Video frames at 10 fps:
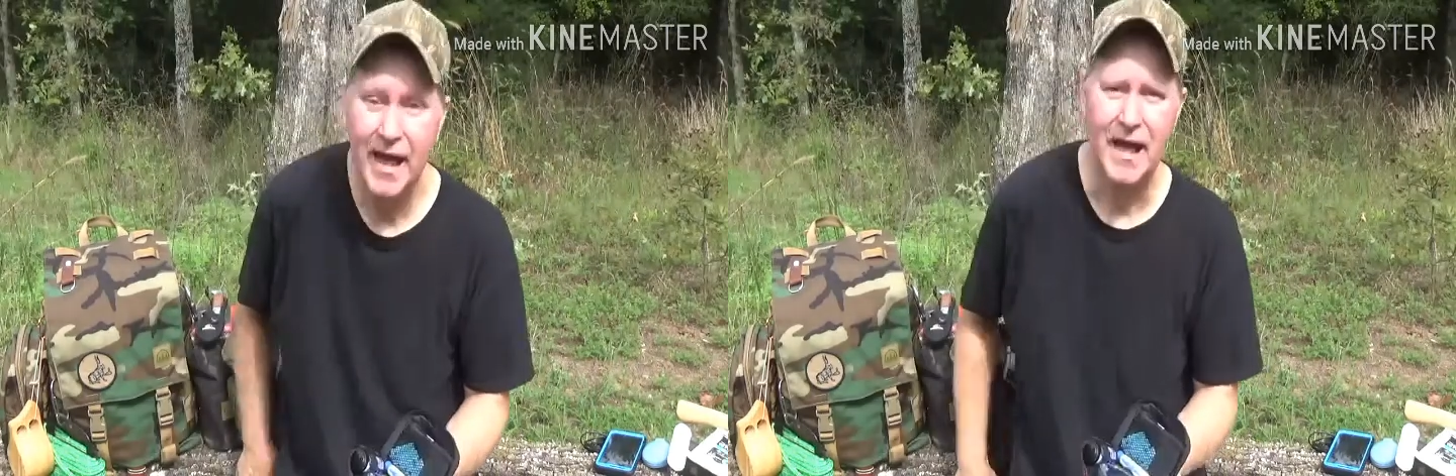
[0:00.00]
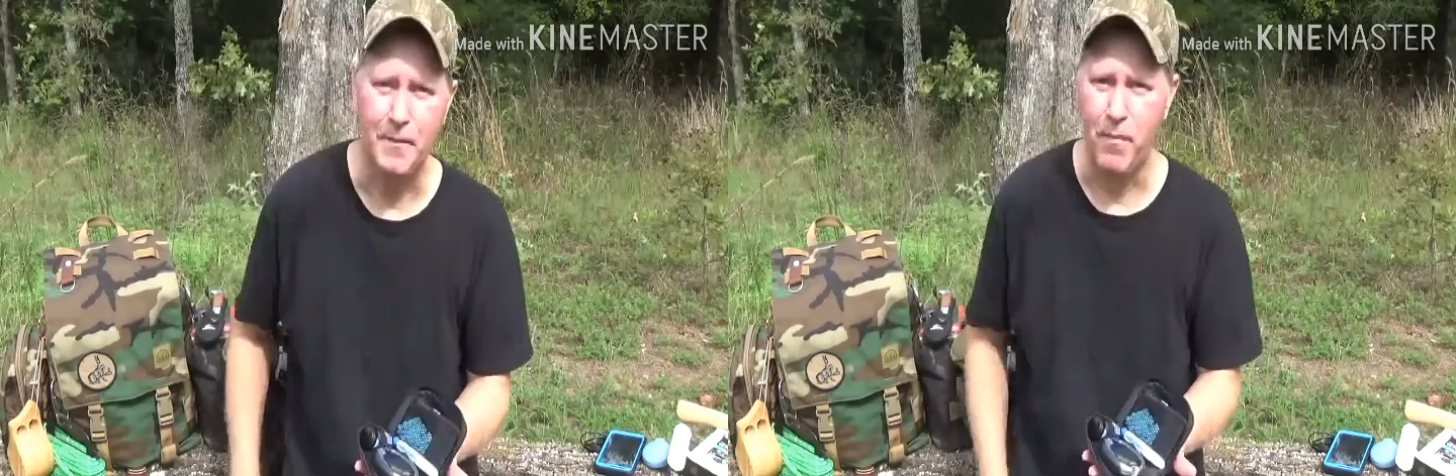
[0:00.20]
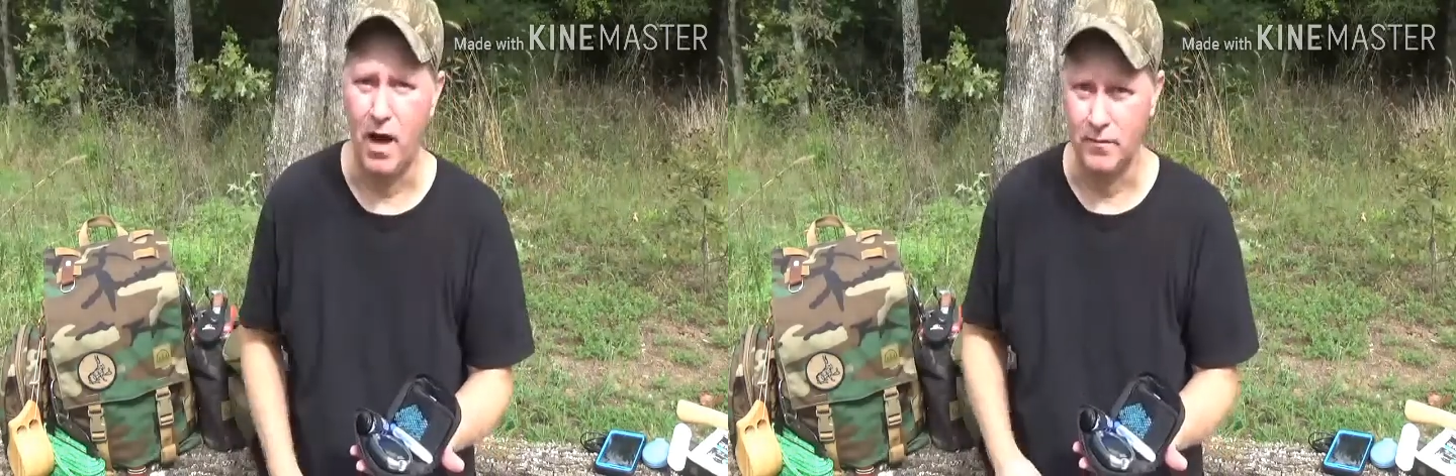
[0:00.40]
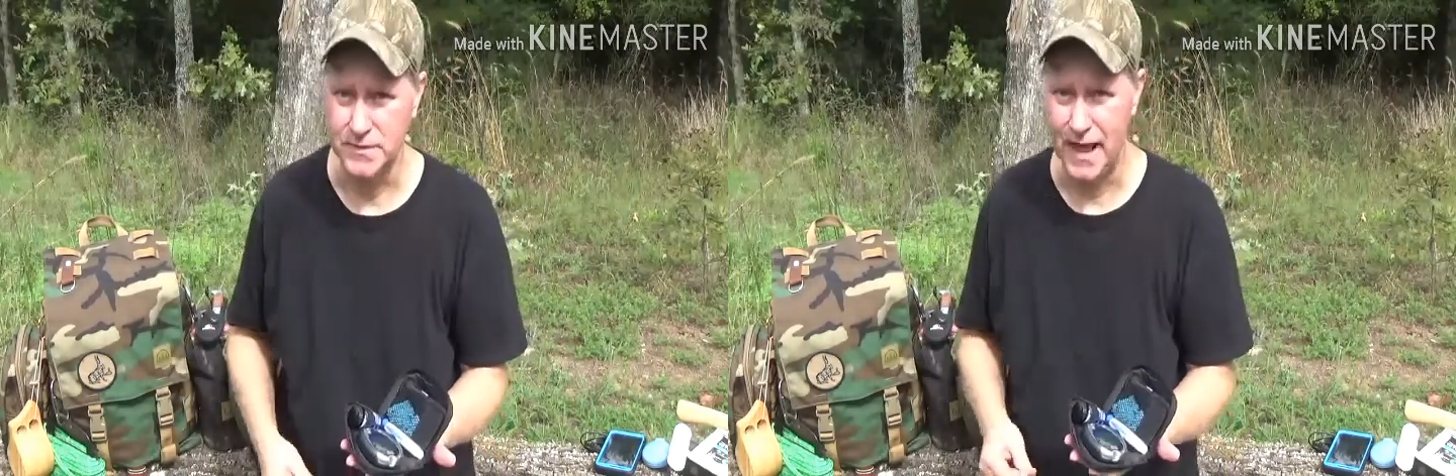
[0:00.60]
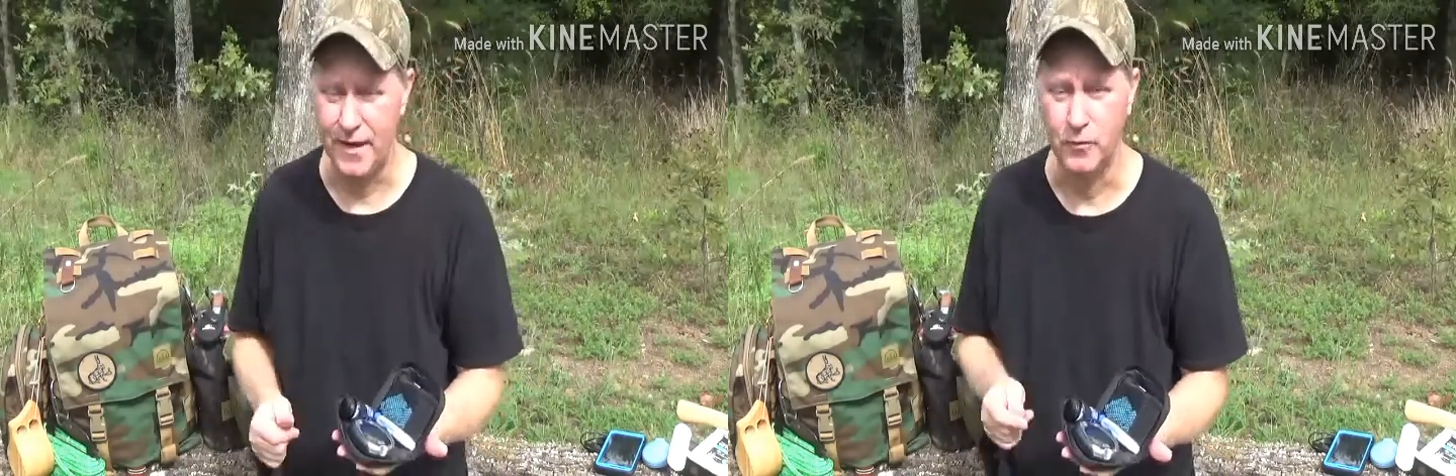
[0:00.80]
it bottoms
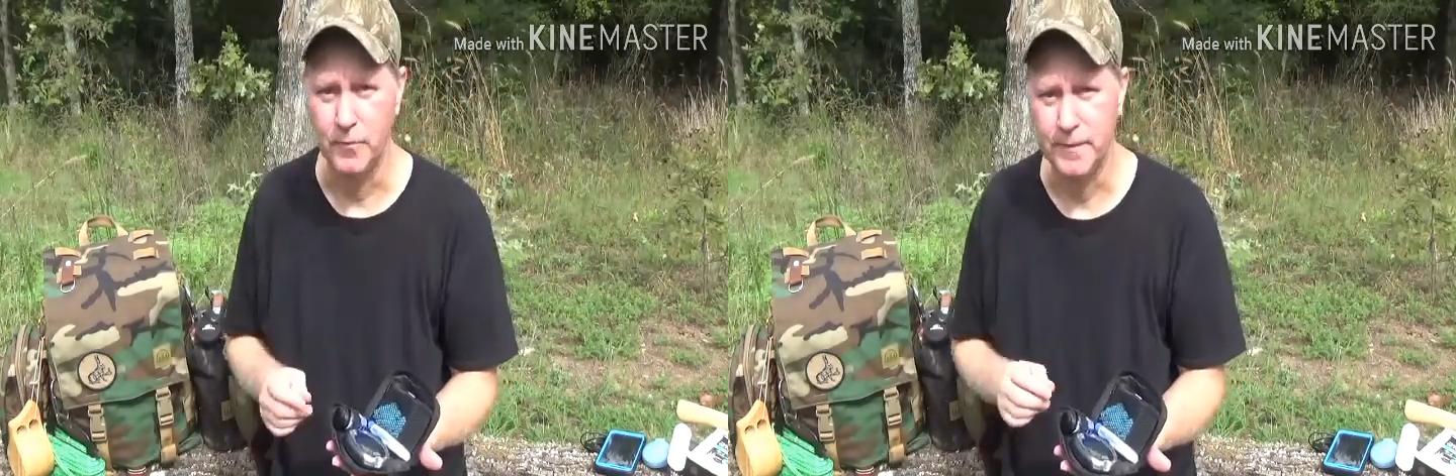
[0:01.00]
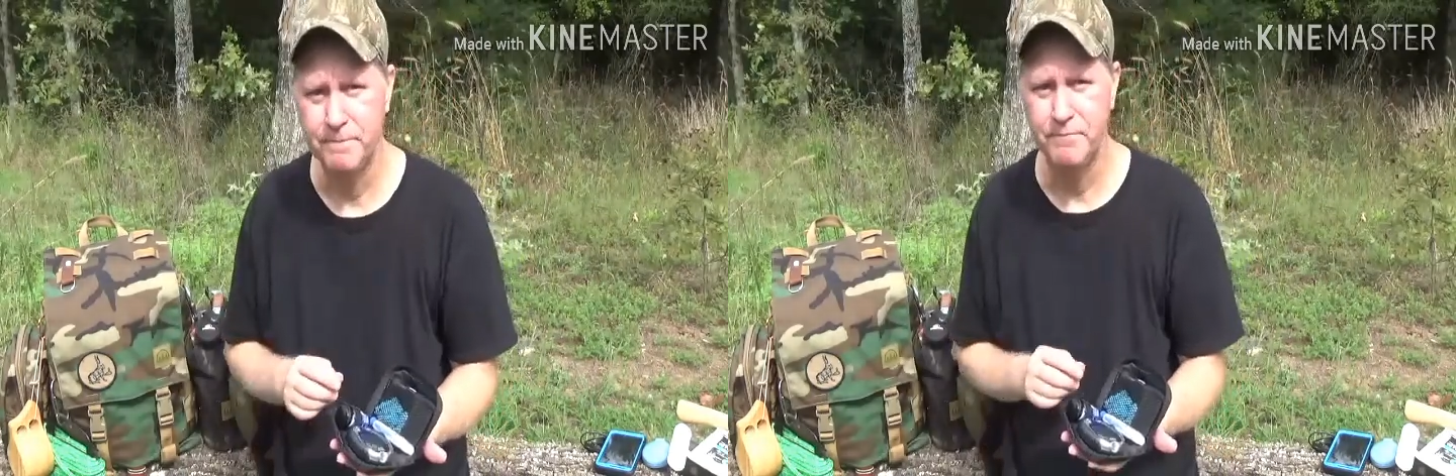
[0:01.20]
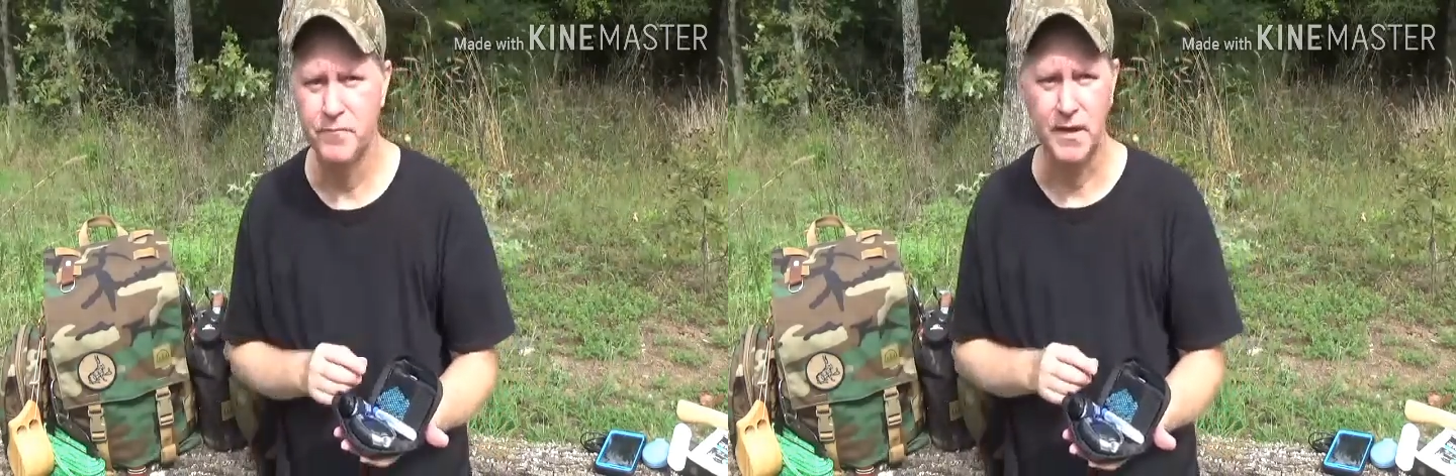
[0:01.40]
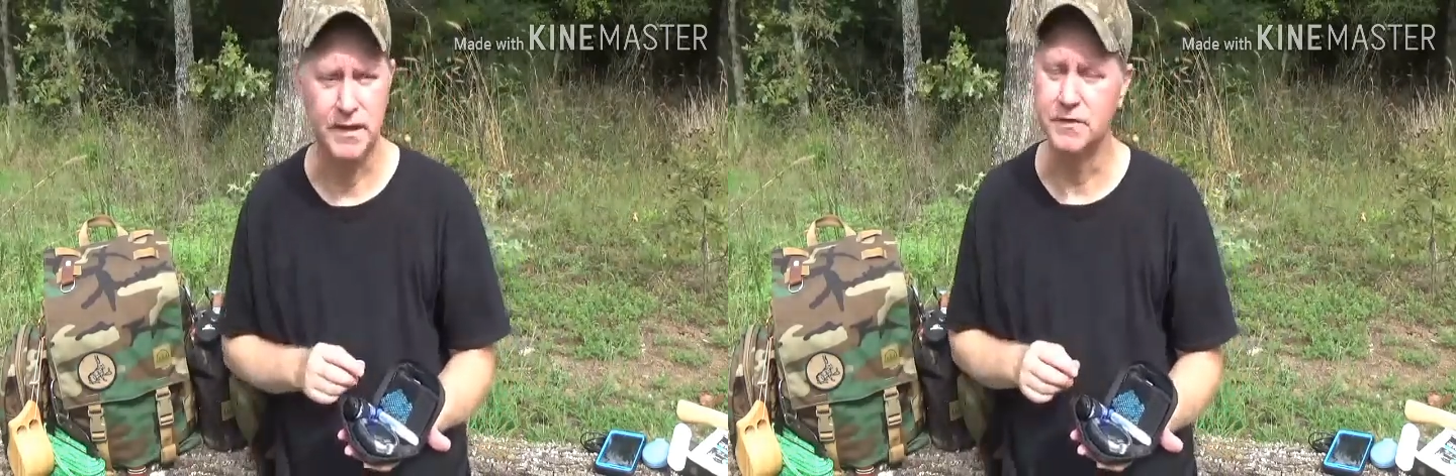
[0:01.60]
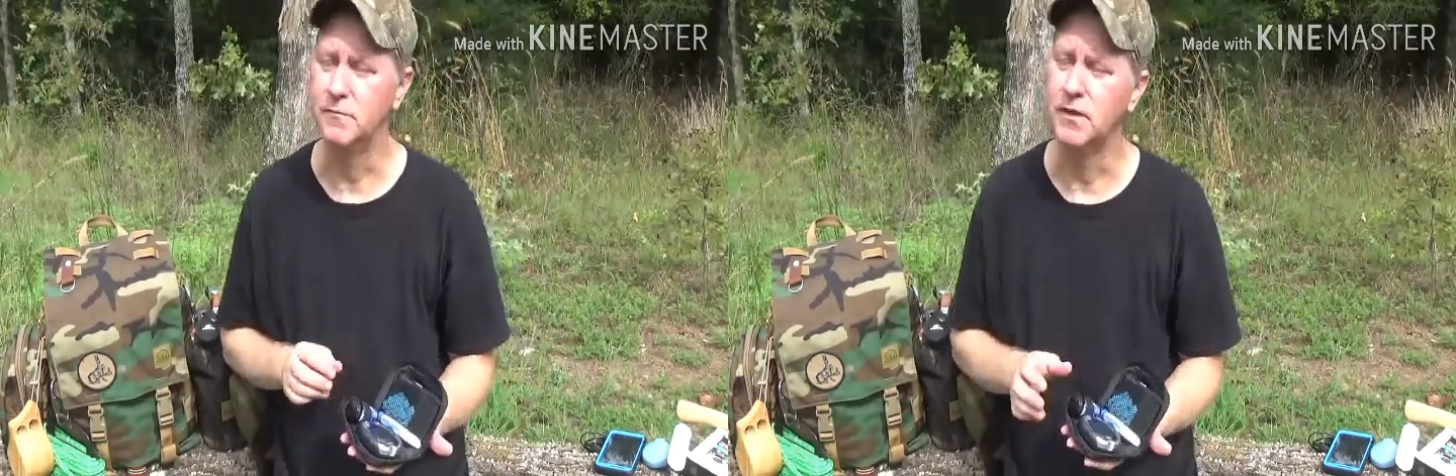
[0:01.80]
out on me.
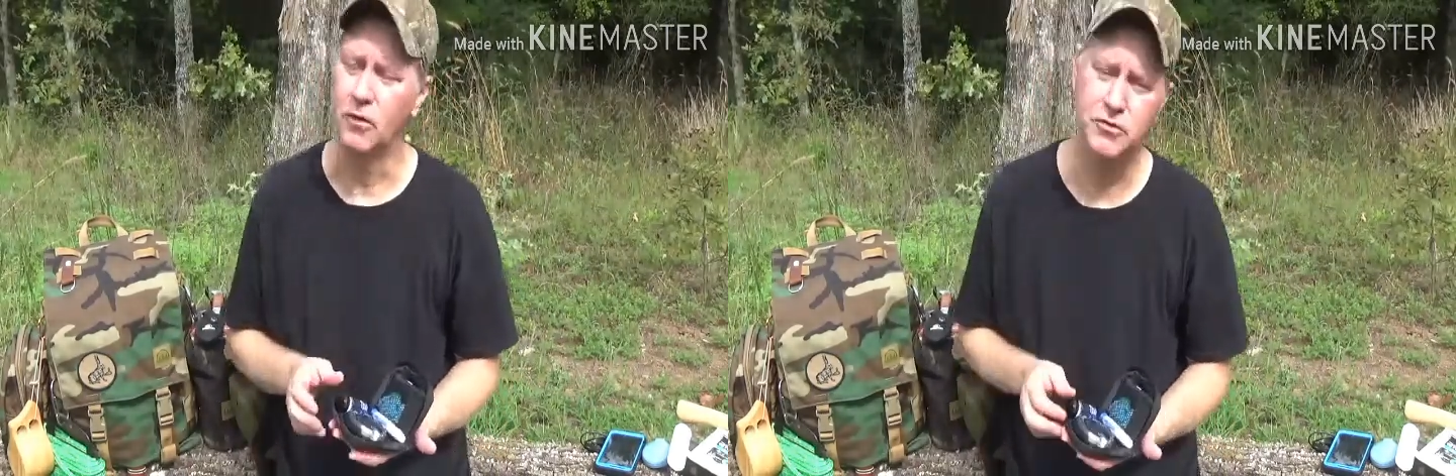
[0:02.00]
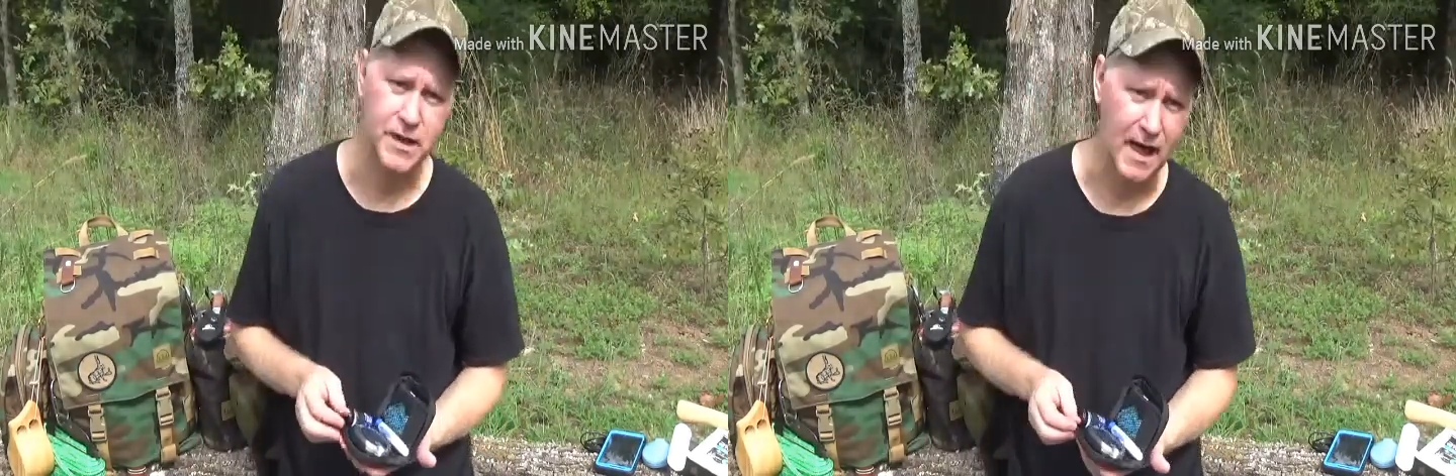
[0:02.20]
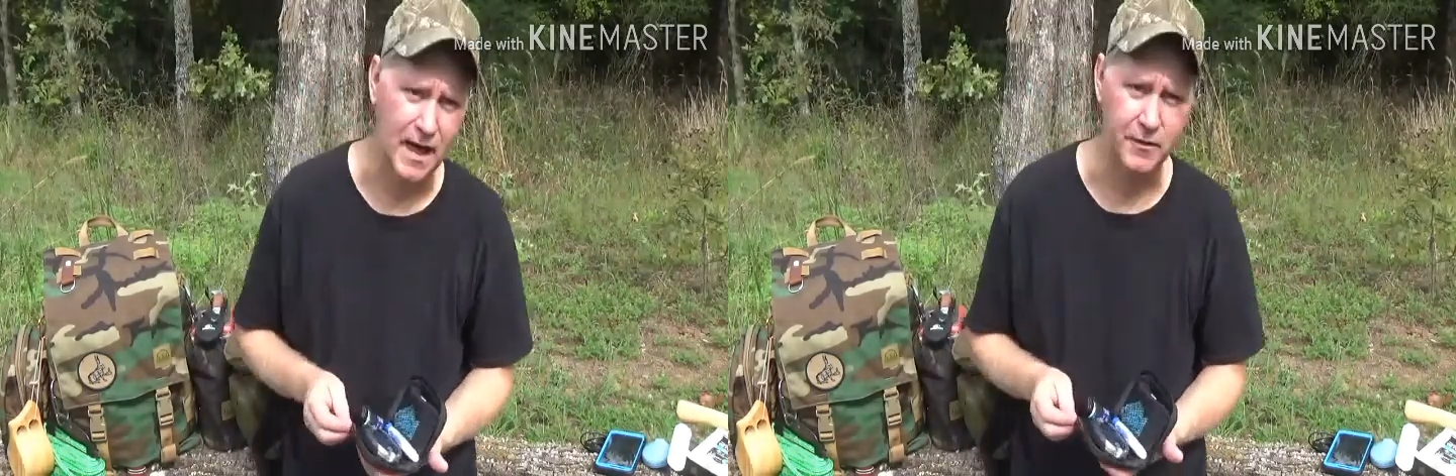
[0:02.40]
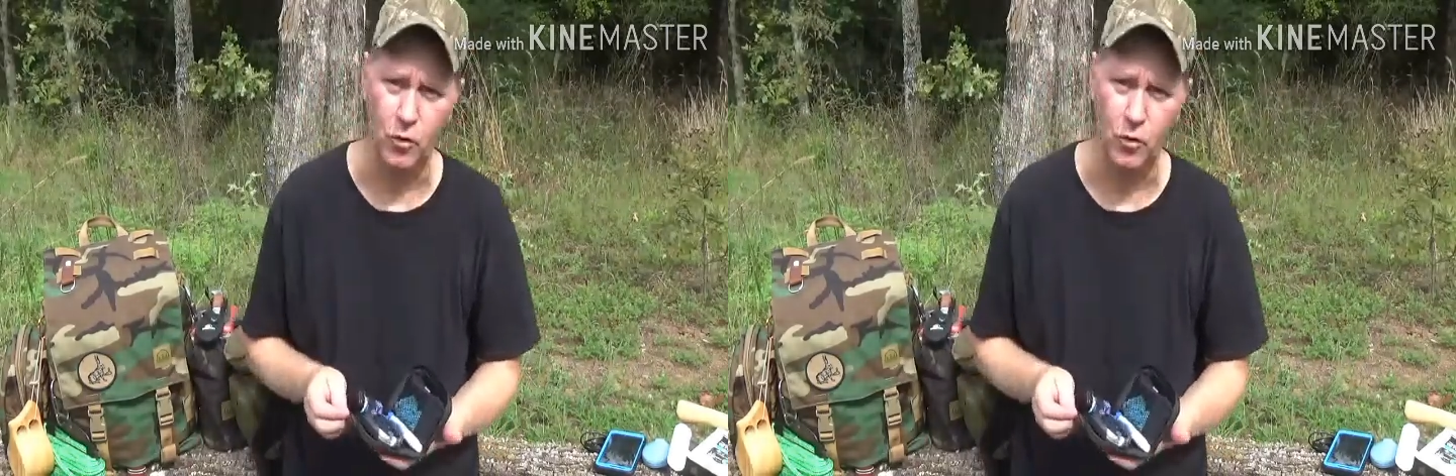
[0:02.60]
gives me no sign,